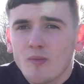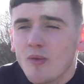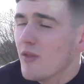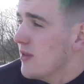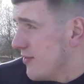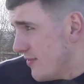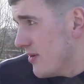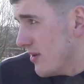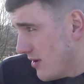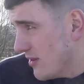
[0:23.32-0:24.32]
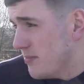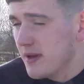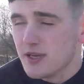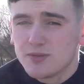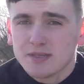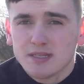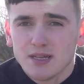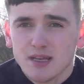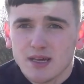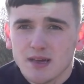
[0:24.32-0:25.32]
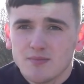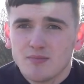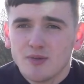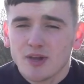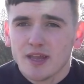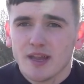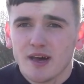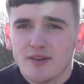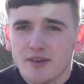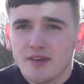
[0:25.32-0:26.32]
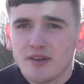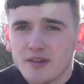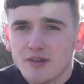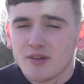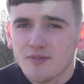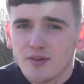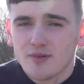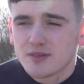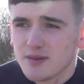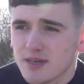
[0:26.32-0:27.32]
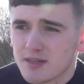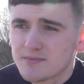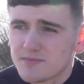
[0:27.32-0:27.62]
on the pitch we're still working hard and looking forward to it, yeah.